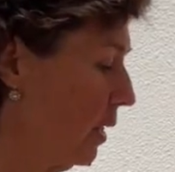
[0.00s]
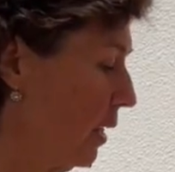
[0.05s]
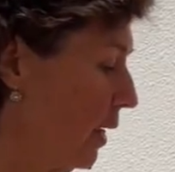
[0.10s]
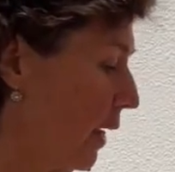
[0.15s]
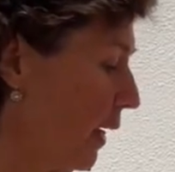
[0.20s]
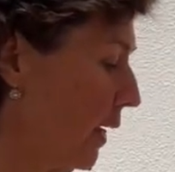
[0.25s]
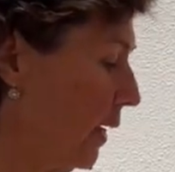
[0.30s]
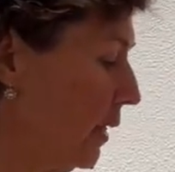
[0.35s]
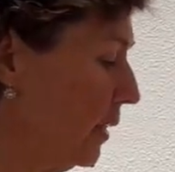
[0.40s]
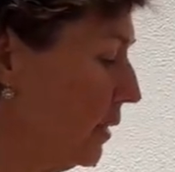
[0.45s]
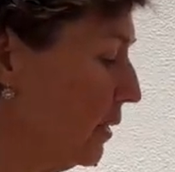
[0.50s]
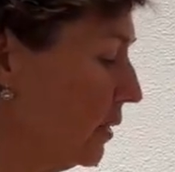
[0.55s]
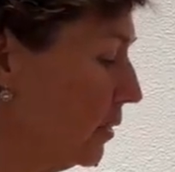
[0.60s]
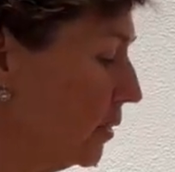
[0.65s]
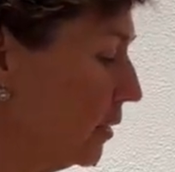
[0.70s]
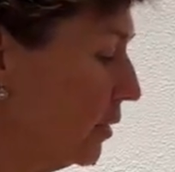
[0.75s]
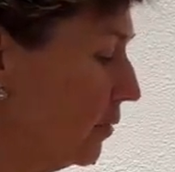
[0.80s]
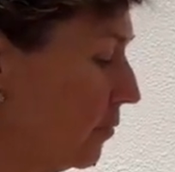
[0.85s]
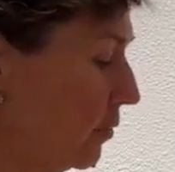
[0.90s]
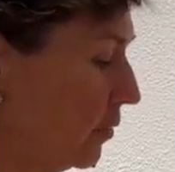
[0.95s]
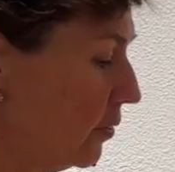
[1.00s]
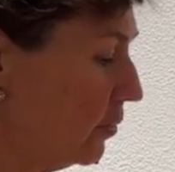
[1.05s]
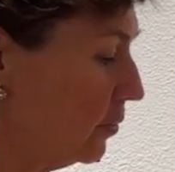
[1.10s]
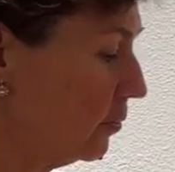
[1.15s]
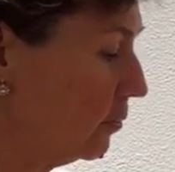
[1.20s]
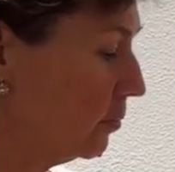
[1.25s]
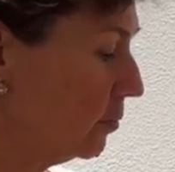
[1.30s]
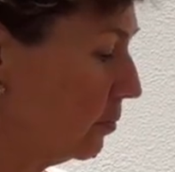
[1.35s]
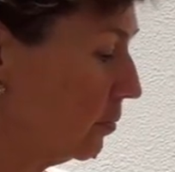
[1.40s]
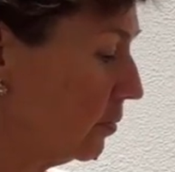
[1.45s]
And if
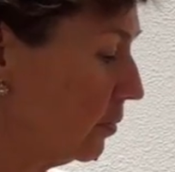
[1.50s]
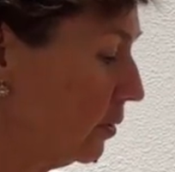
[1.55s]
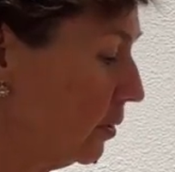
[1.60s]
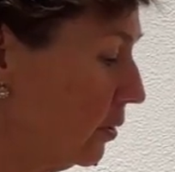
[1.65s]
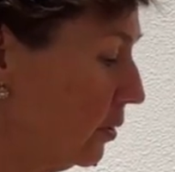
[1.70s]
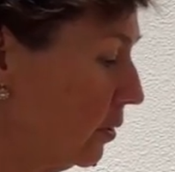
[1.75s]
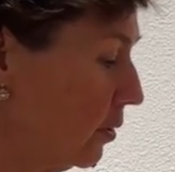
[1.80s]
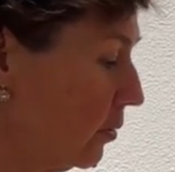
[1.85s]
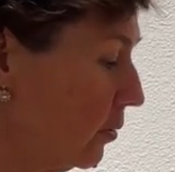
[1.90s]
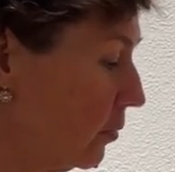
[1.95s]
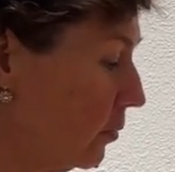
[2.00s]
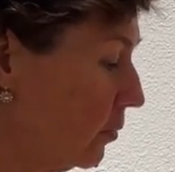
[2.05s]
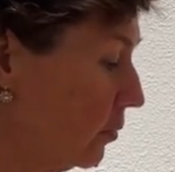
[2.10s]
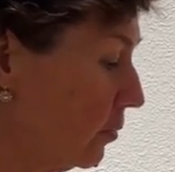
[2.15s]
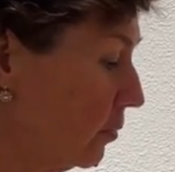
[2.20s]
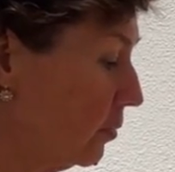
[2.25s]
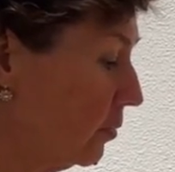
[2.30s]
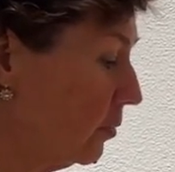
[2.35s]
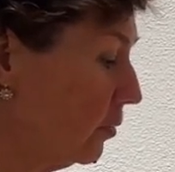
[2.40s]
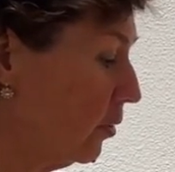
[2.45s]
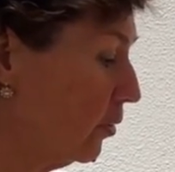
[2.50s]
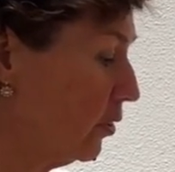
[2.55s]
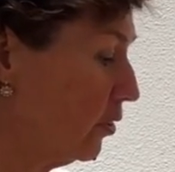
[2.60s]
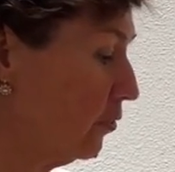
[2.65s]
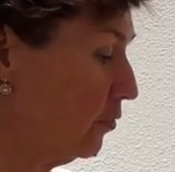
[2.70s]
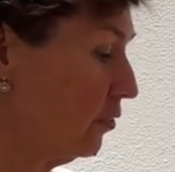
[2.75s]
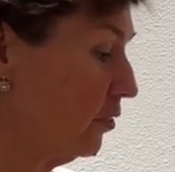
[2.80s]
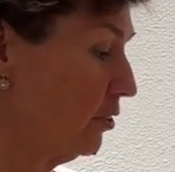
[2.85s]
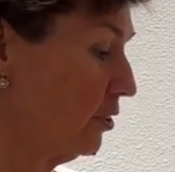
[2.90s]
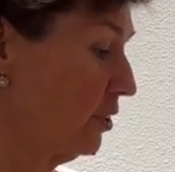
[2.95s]
you know
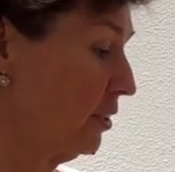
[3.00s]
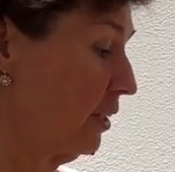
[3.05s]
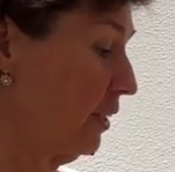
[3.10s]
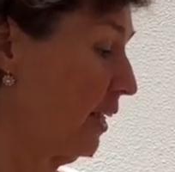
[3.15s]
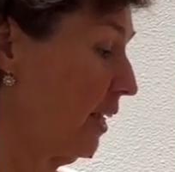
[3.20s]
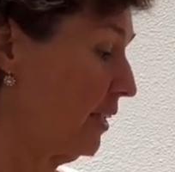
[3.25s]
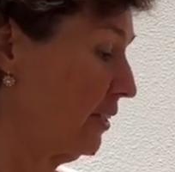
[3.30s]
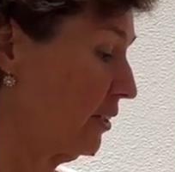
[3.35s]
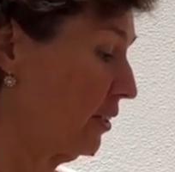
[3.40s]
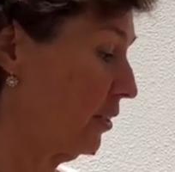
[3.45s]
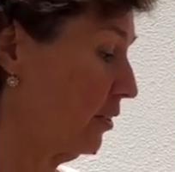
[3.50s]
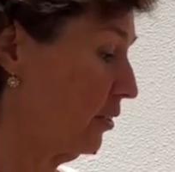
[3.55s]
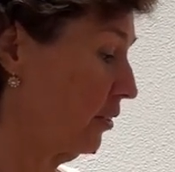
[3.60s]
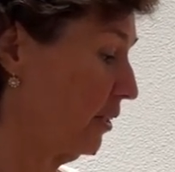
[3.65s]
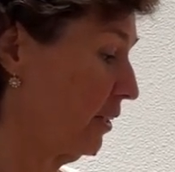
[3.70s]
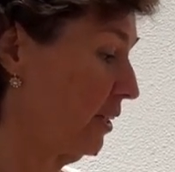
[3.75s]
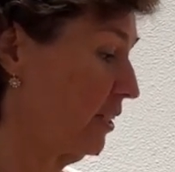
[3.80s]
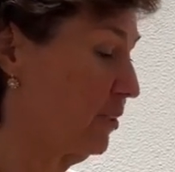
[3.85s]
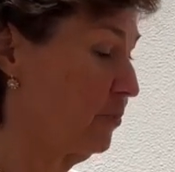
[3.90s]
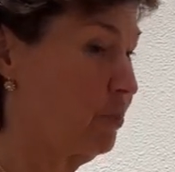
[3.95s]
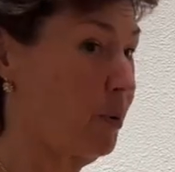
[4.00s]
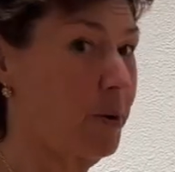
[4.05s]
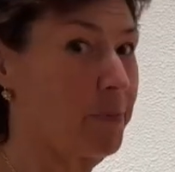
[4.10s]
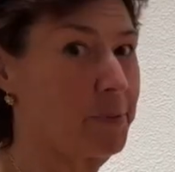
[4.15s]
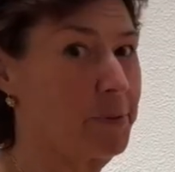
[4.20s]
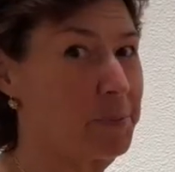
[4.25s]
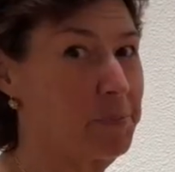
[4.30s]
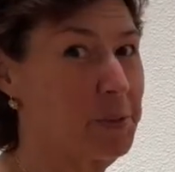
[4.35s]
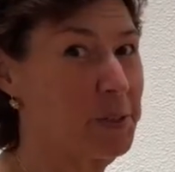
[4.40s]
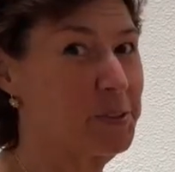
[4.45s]
your furs in Alaska, you'll guess
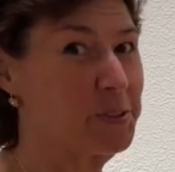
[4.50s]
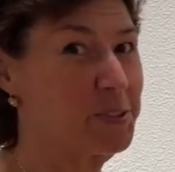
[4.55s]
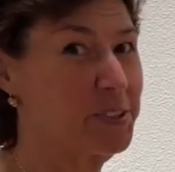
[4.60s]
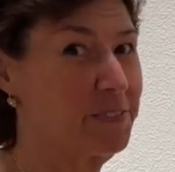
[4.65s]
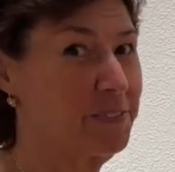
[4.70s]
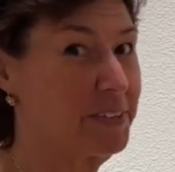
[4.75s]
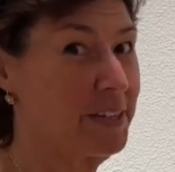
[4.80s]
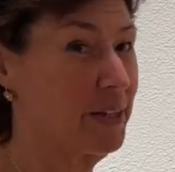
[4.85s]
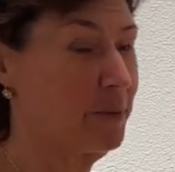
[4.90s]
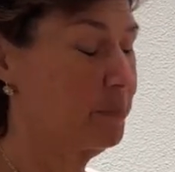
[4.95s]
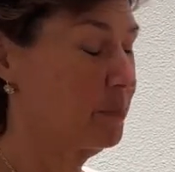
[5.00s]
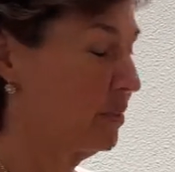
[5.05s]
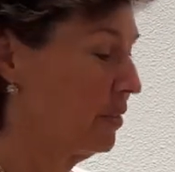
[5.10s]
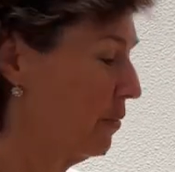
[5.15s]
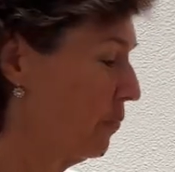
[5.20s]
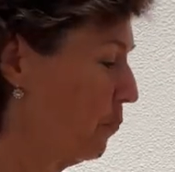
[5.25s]
probably most of them.